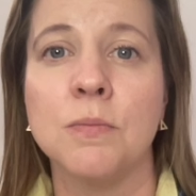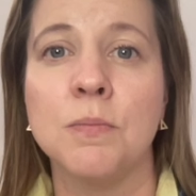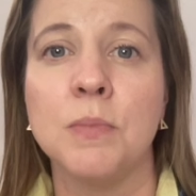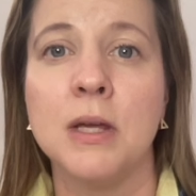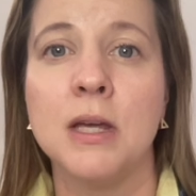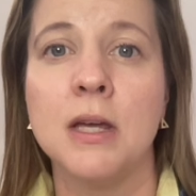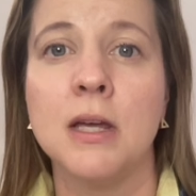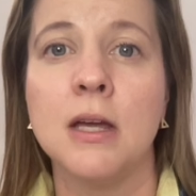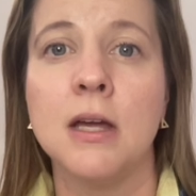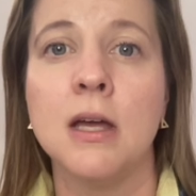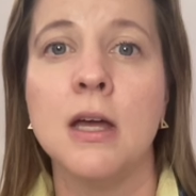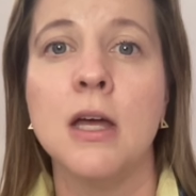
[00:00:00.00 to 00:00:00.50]

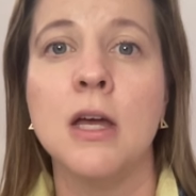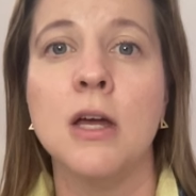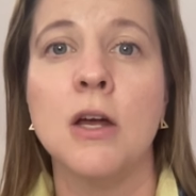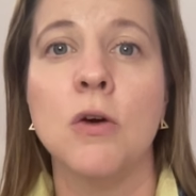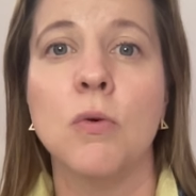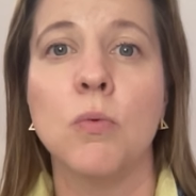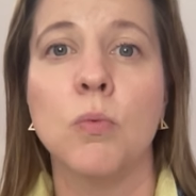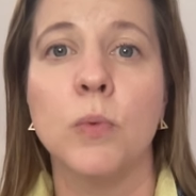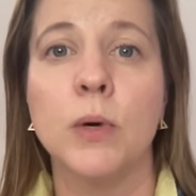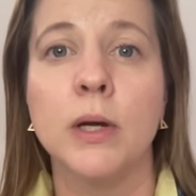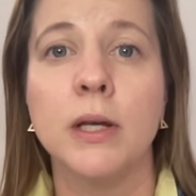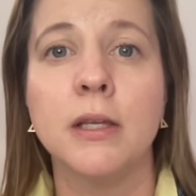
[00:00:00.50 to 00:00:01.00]
be
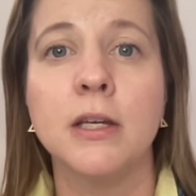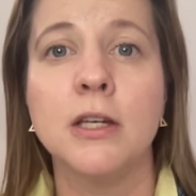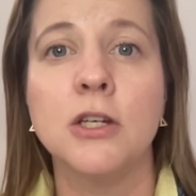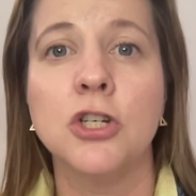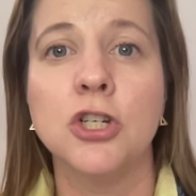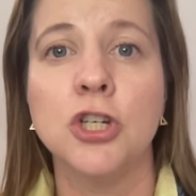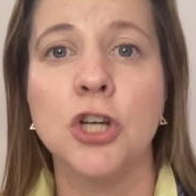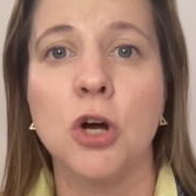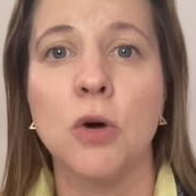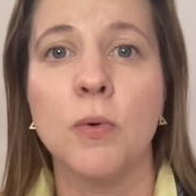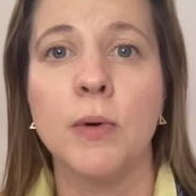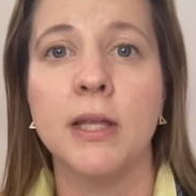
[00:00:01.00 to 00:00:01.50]
really
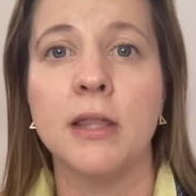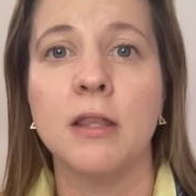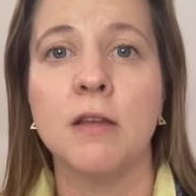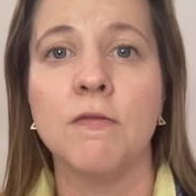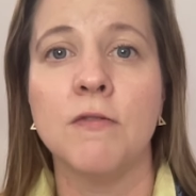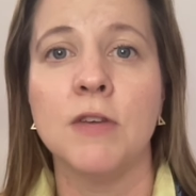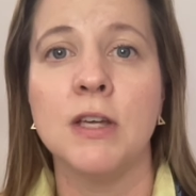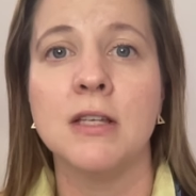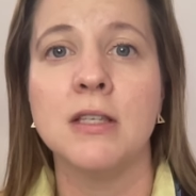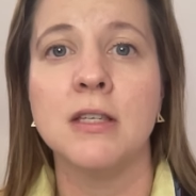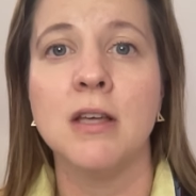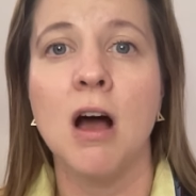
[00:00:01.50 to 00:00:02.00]
showing the
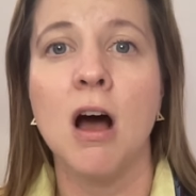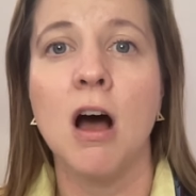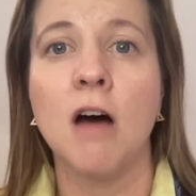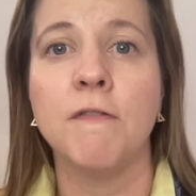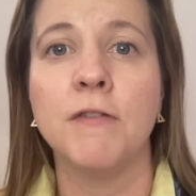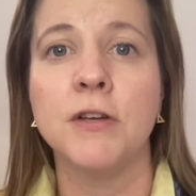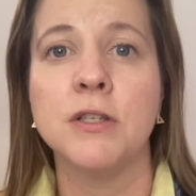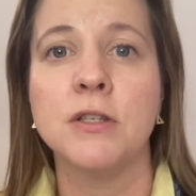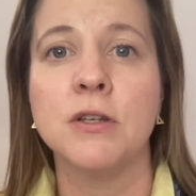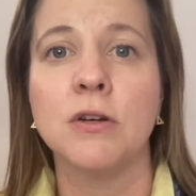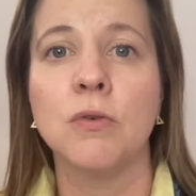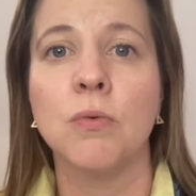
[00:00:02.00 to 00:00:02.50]
visa
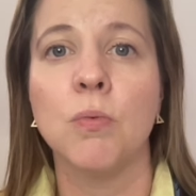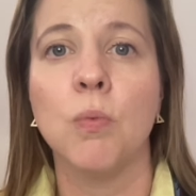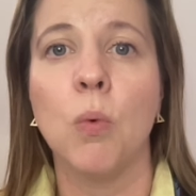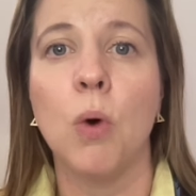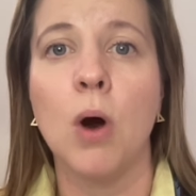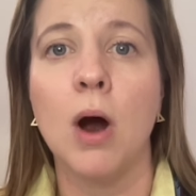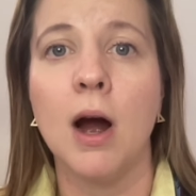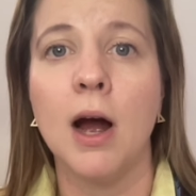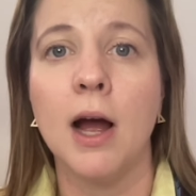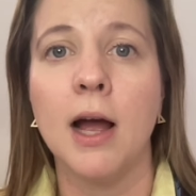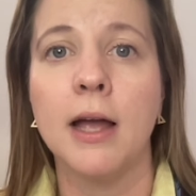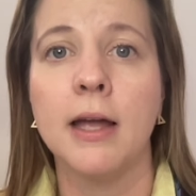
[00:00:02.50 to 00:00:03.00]
officer
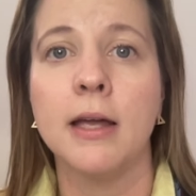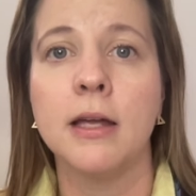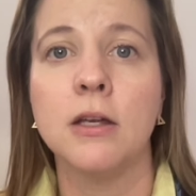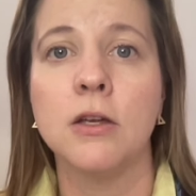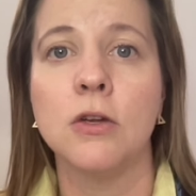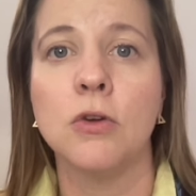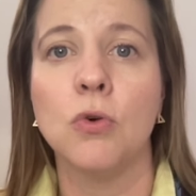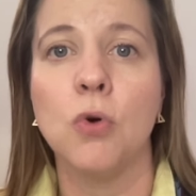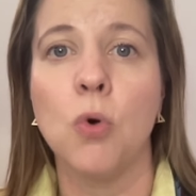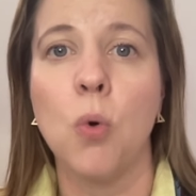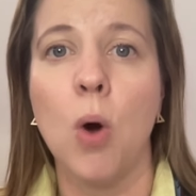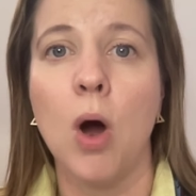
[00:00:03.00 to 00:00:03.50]
why
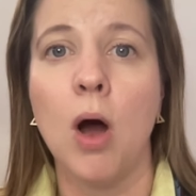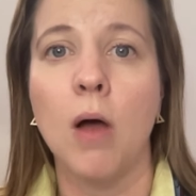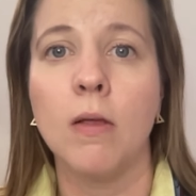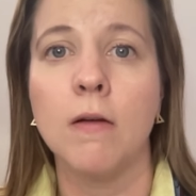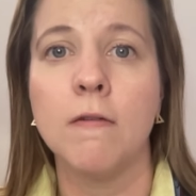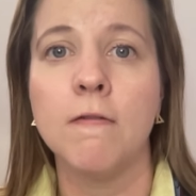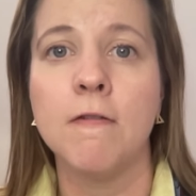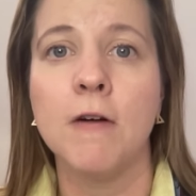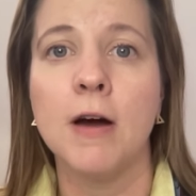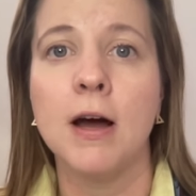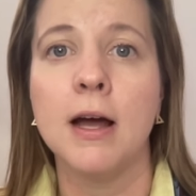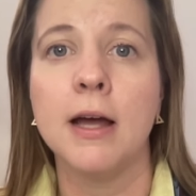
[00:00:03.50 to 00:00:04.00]
you
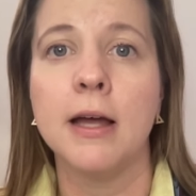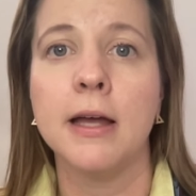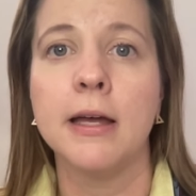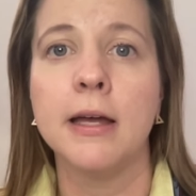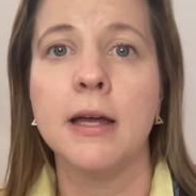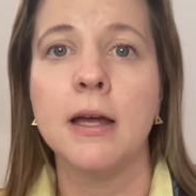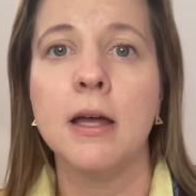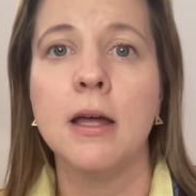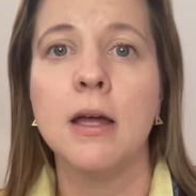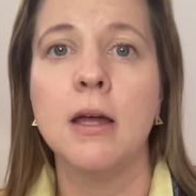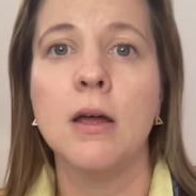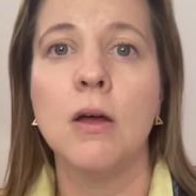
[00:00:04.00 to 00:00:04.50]
qualify,
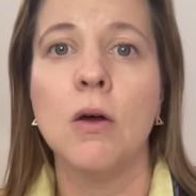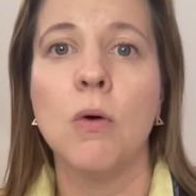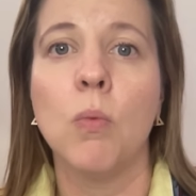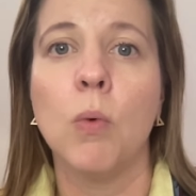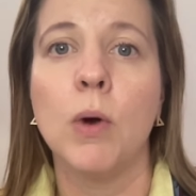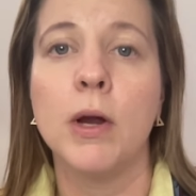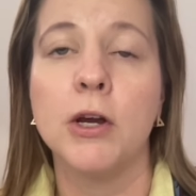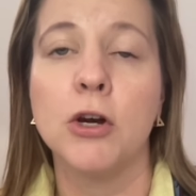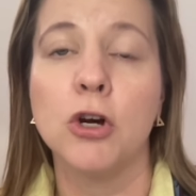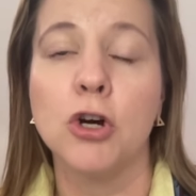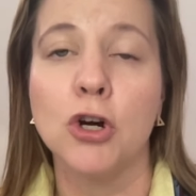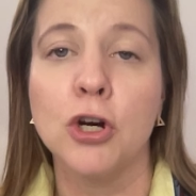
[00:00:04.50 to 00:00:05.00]

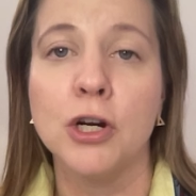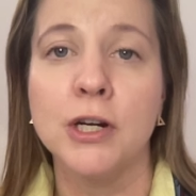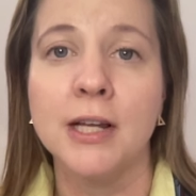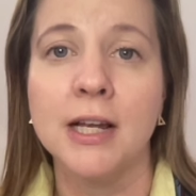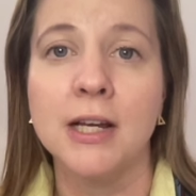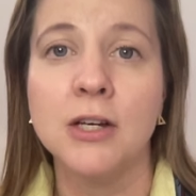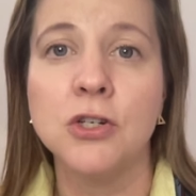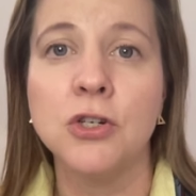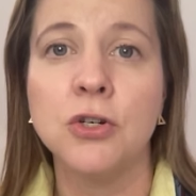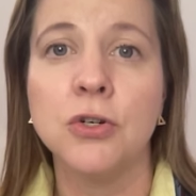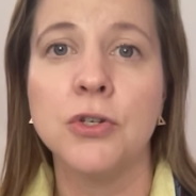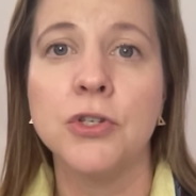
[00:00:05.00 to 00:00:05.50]
what your
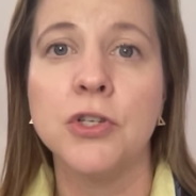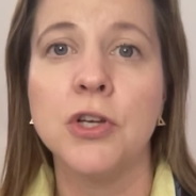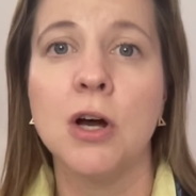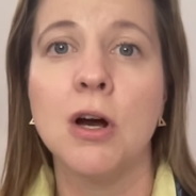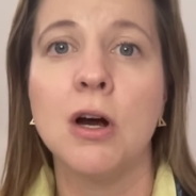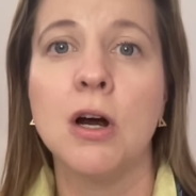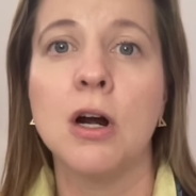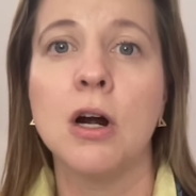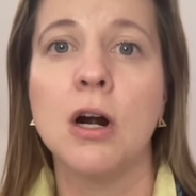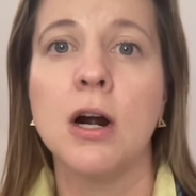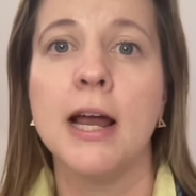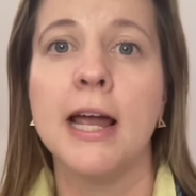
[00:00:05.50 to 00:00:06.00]
credentials
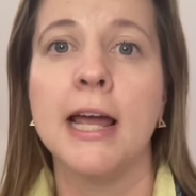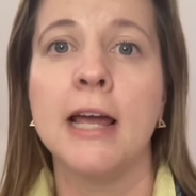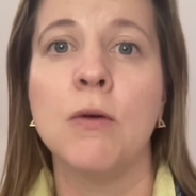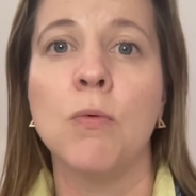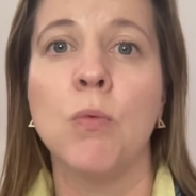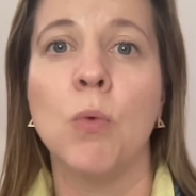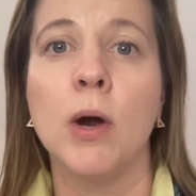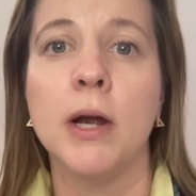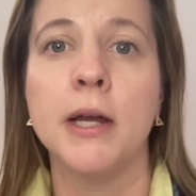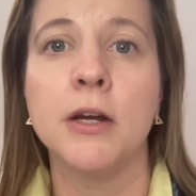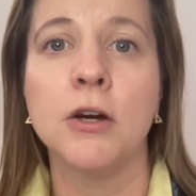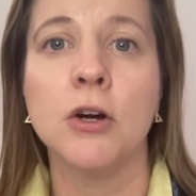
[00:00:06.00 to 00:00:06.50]
are, and
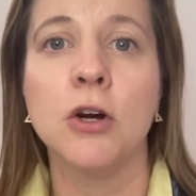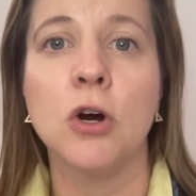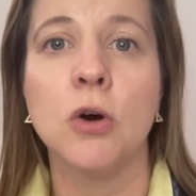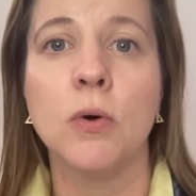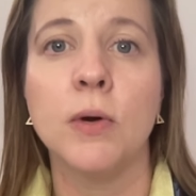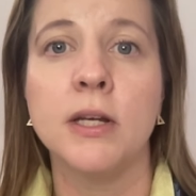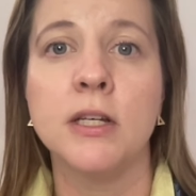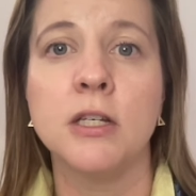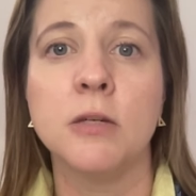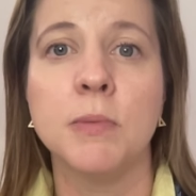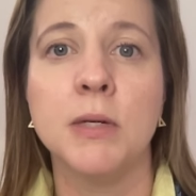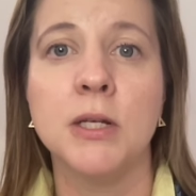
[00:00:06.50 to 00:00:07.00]
what you're
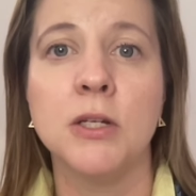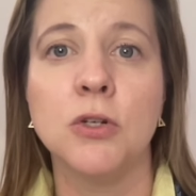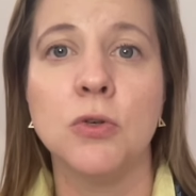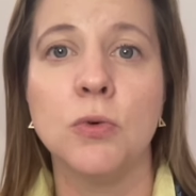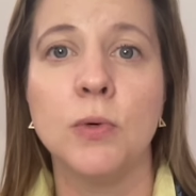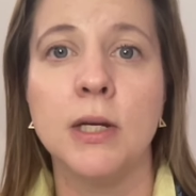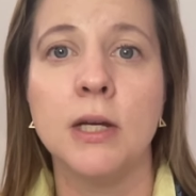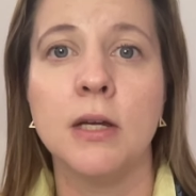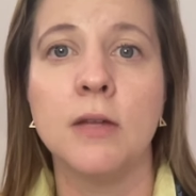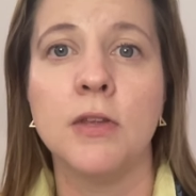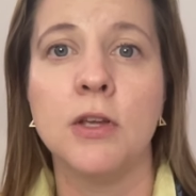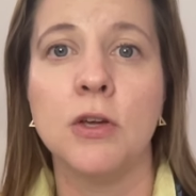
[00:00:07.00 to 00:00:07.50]
going to be
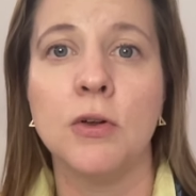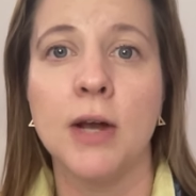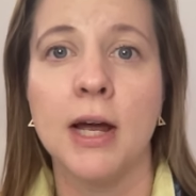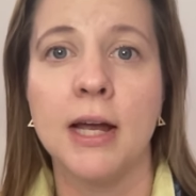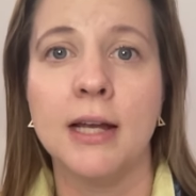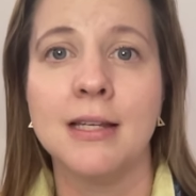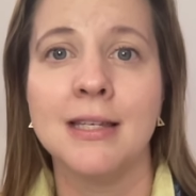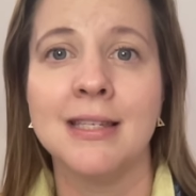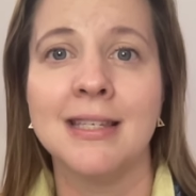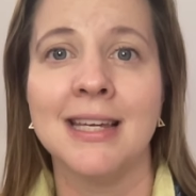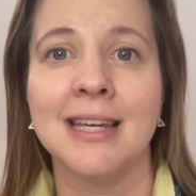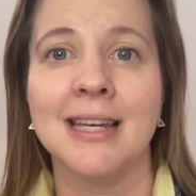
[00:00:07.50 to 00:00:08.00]
doing in the
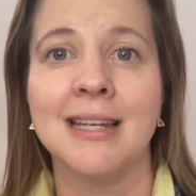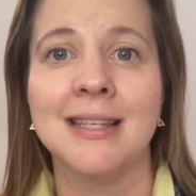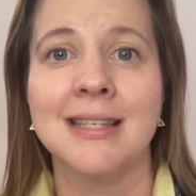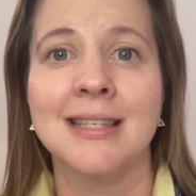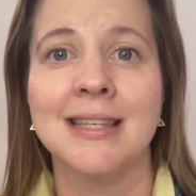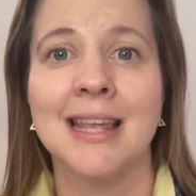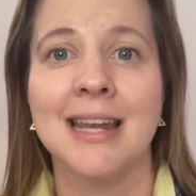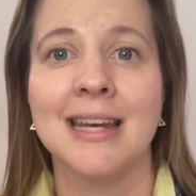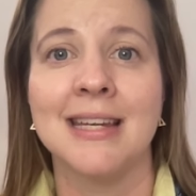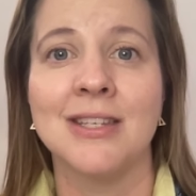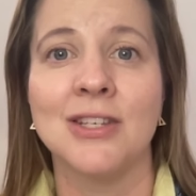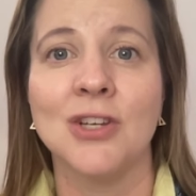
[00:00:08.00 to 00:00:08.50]
United States
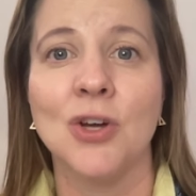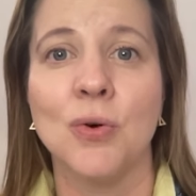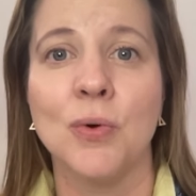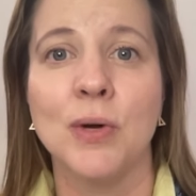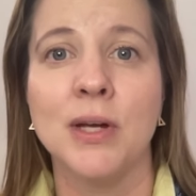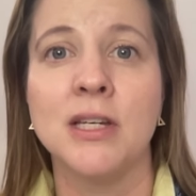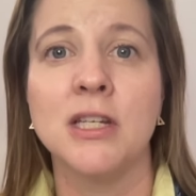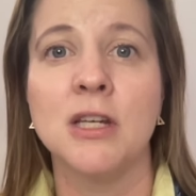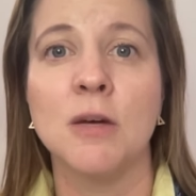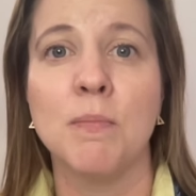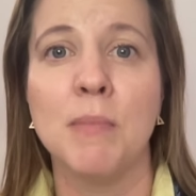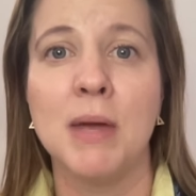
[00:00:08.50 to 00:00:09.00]
that is
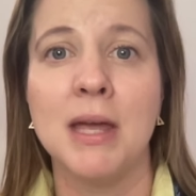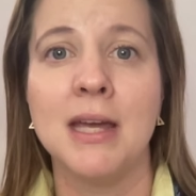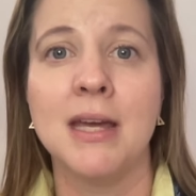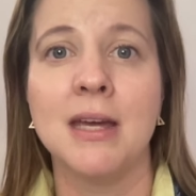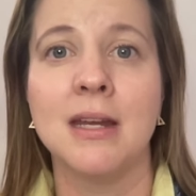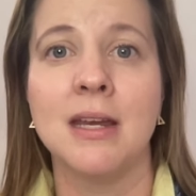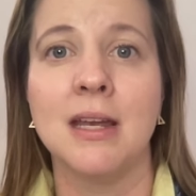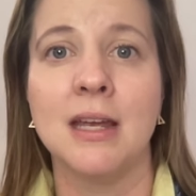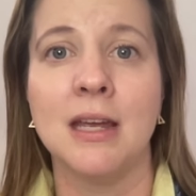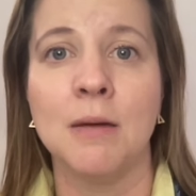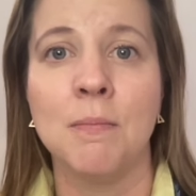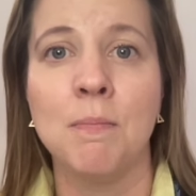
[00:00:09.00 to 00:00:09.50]
going to make
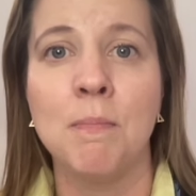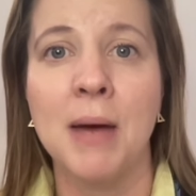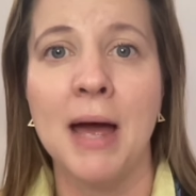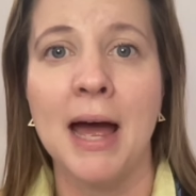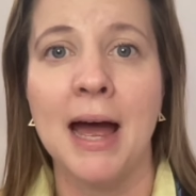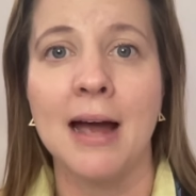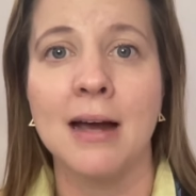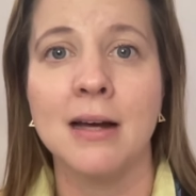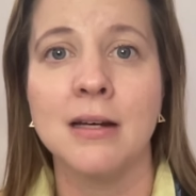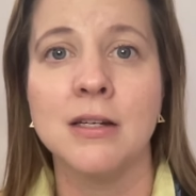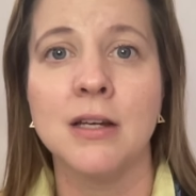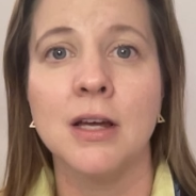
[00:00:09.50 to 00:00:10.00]
an
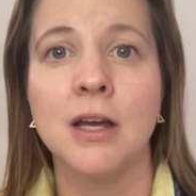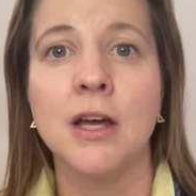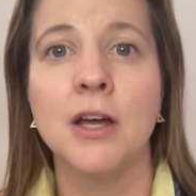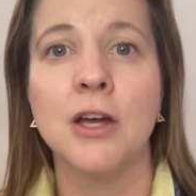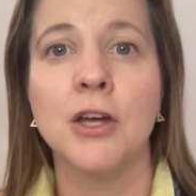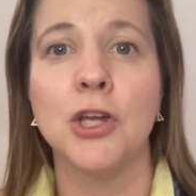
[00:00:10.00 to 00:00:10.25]
impact.